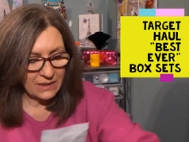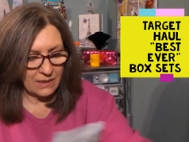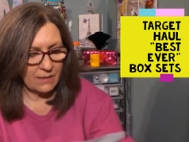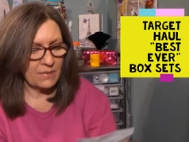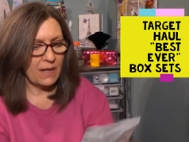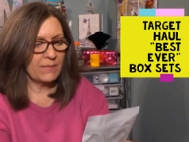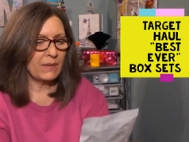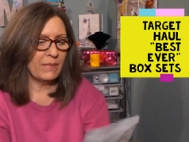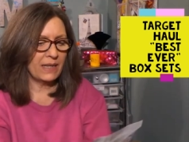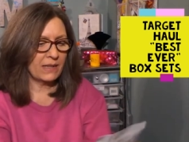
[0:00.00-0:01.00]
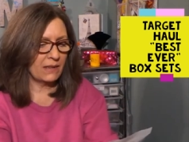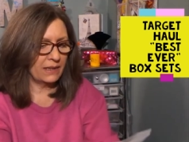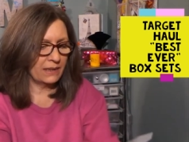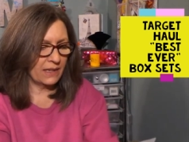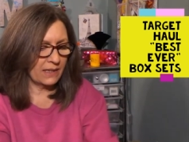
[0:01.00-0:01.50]
sometimes a mask
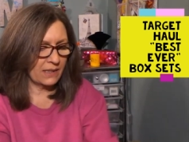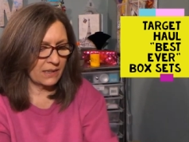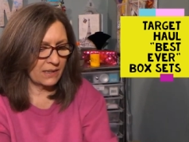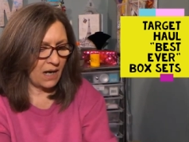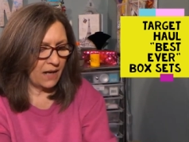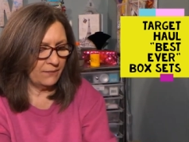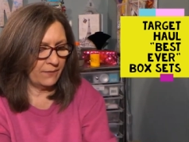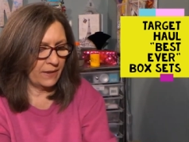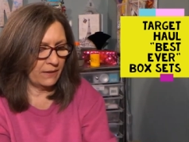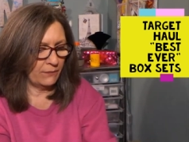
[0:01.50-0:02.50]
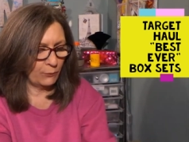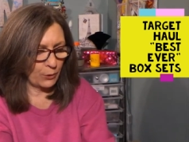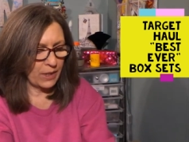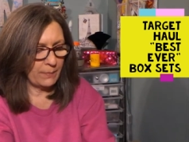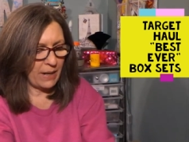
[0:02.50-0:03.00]
like this, dye fee,
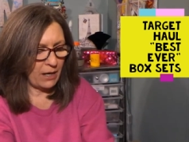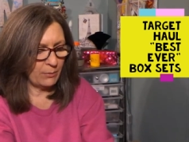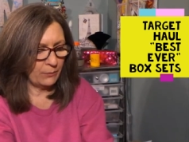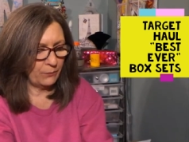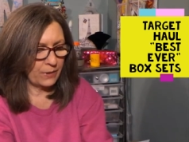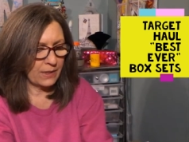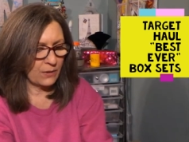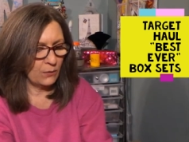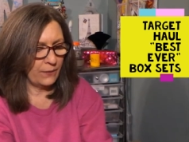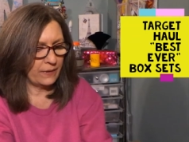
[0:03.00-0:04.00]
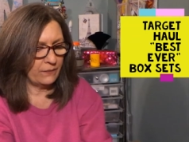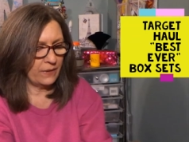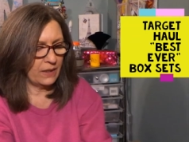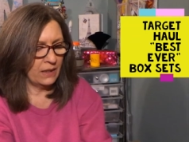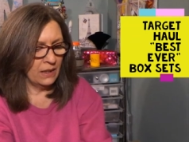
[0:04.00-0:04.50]
free, paraben free, sulfate
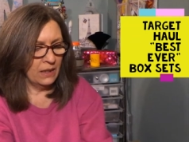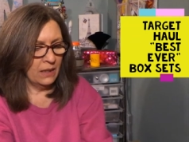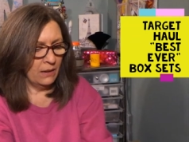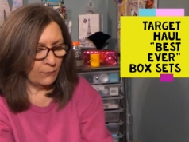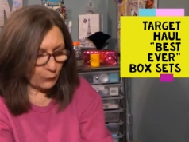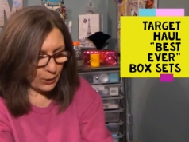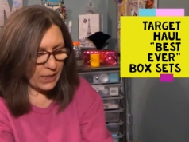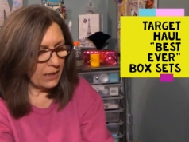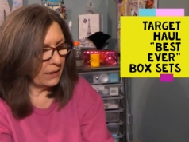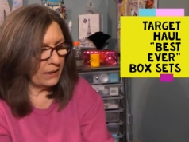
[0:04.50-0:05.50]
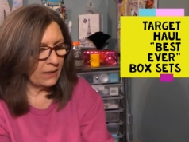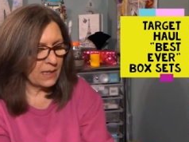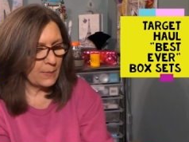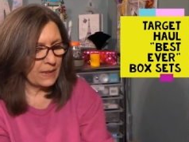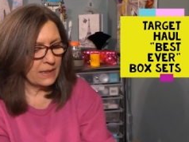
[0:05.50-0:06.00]
fee free. I cannot
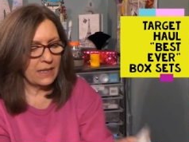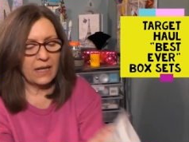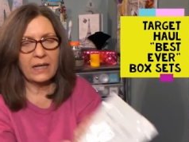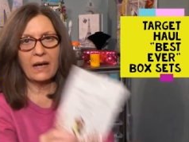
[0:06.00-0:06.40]
speak today.